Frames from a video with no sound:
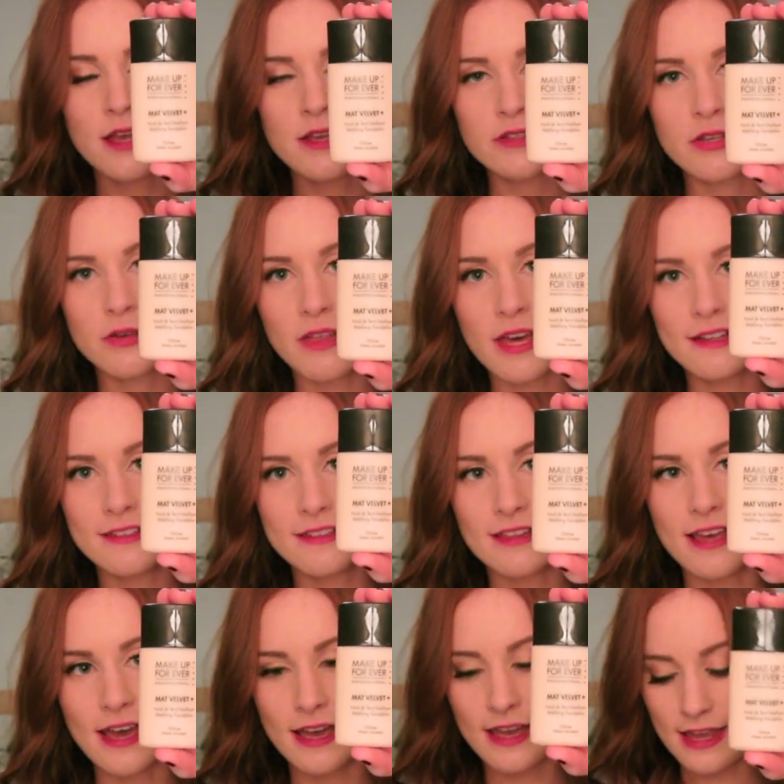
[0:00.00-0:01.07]
So that's
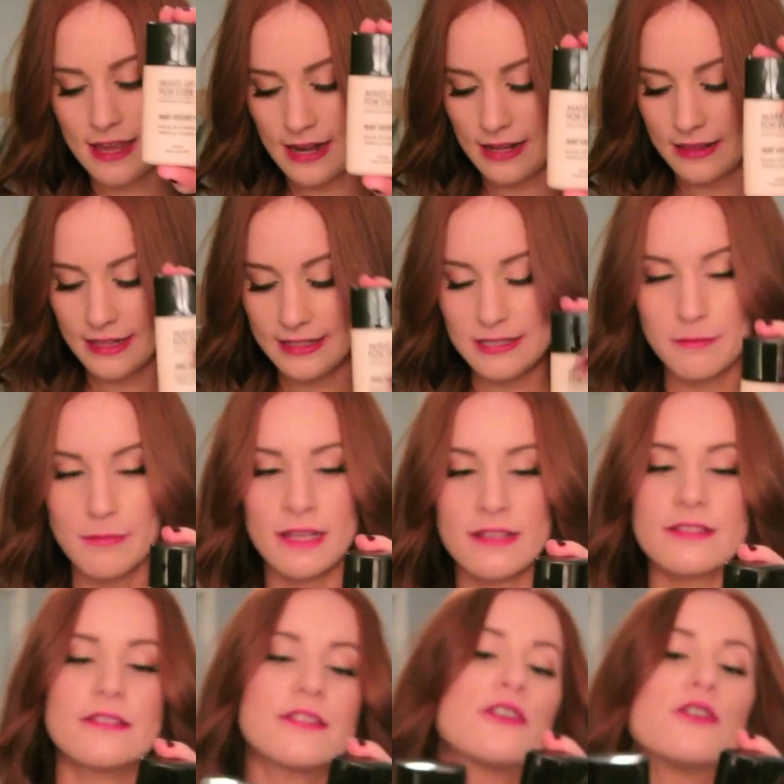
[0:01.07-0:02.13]
that, and I like to
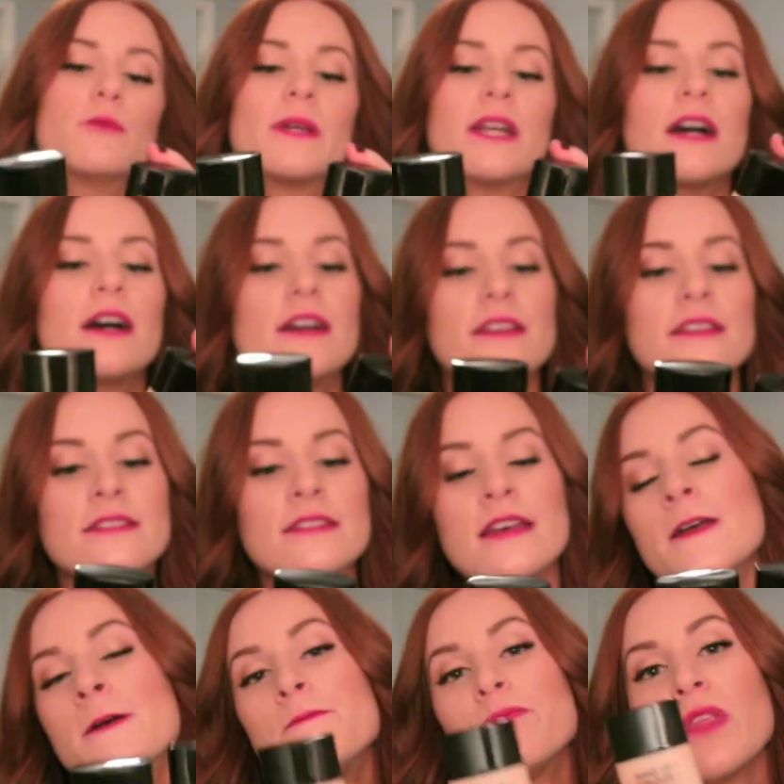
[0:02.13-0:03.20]
mix the two because
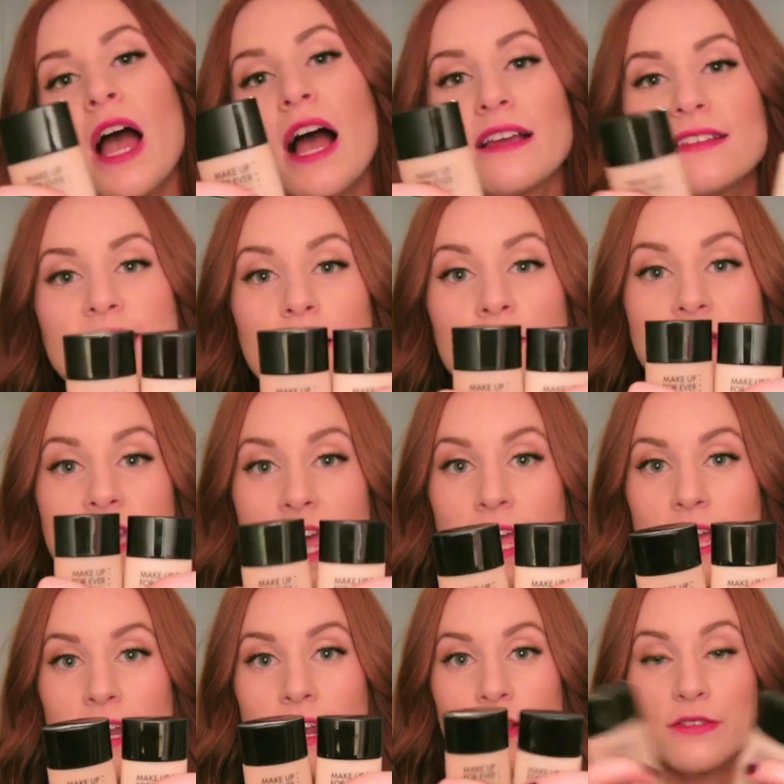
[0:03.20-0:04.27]
I
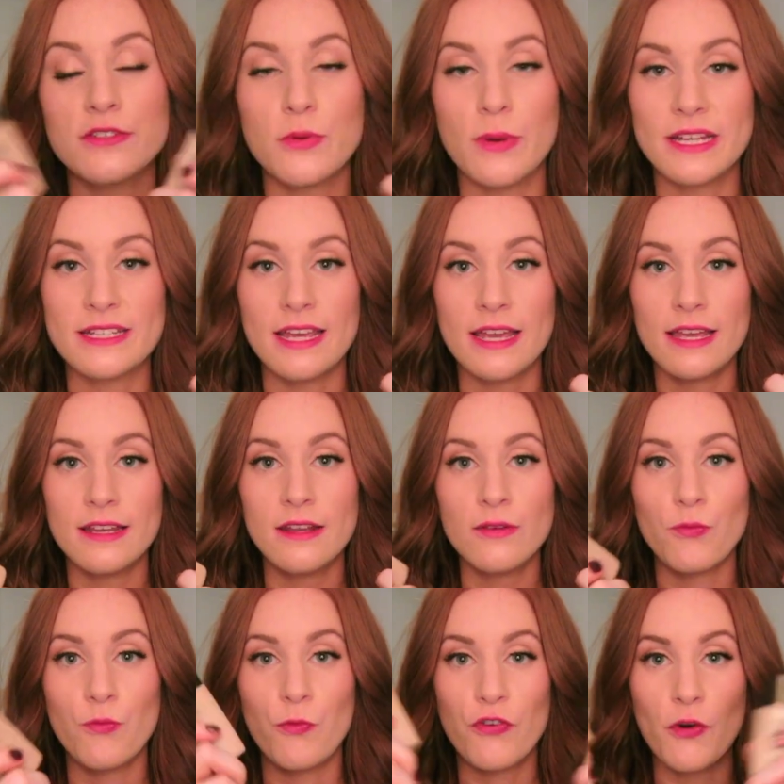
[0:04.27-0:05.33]
self-tan, I use Quick
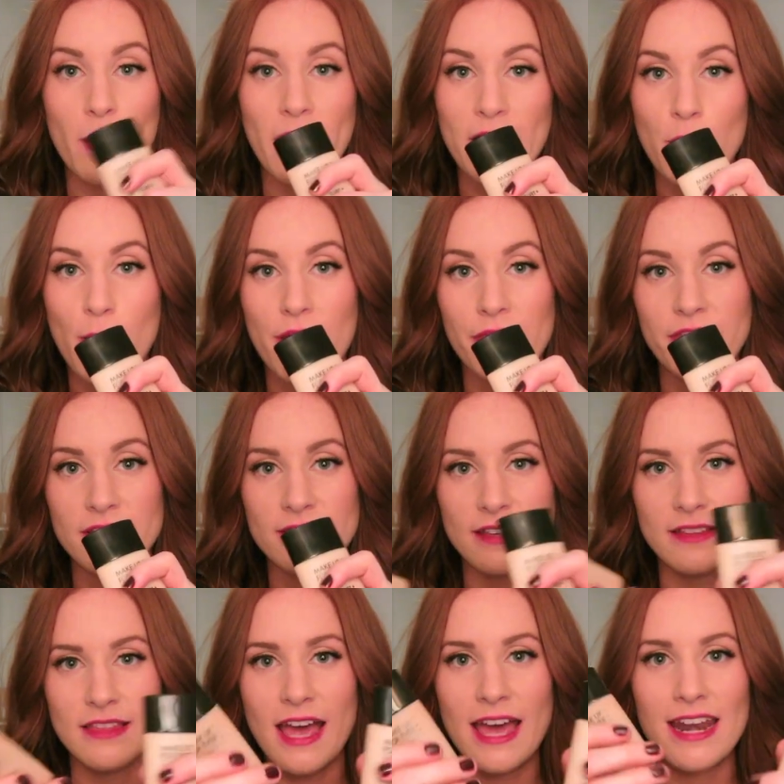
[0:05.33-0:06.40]
Tan for when I go out and things
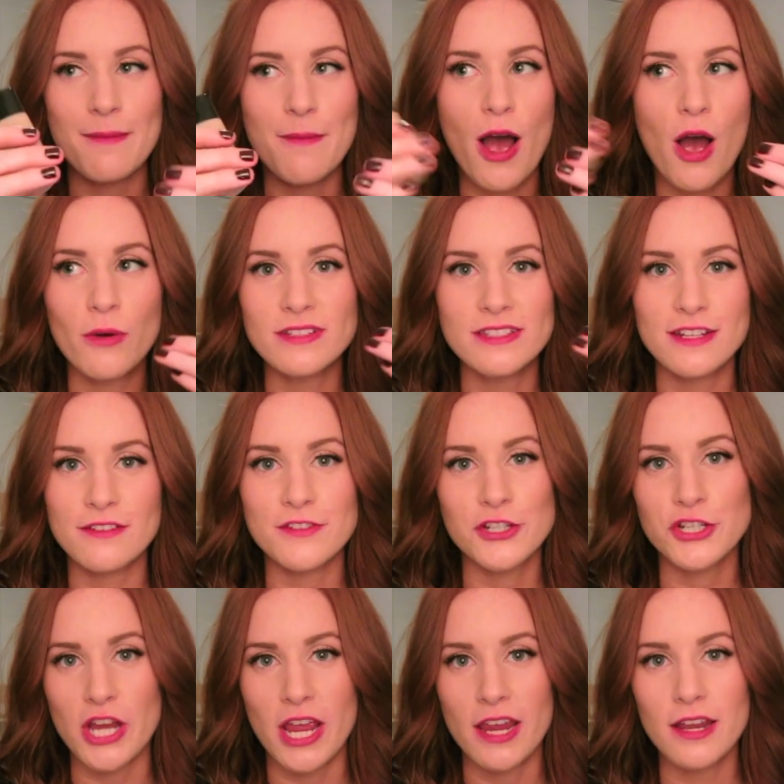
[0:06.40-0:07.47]
like that, and I'm always a different
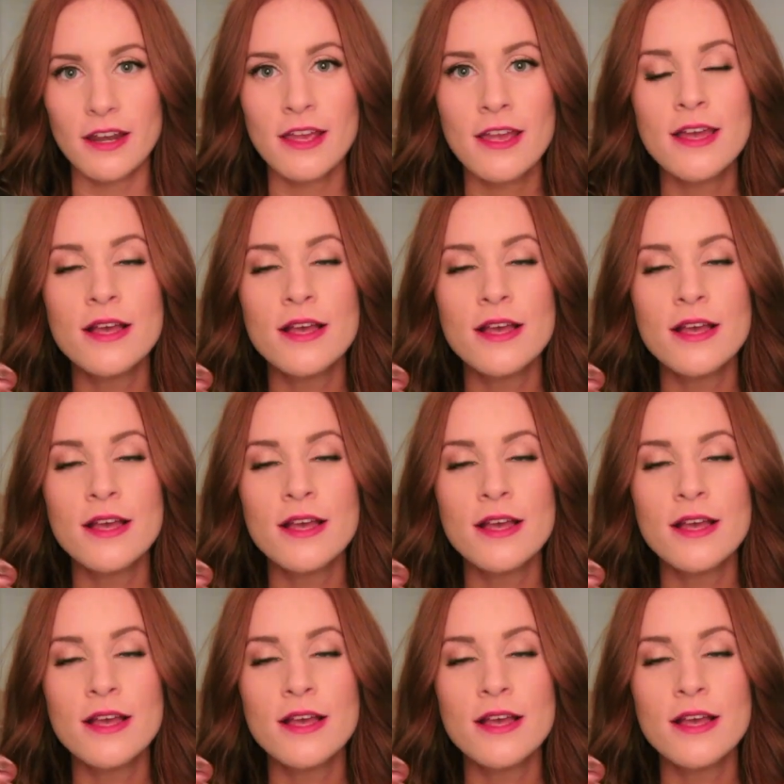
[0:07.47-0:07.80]
shade,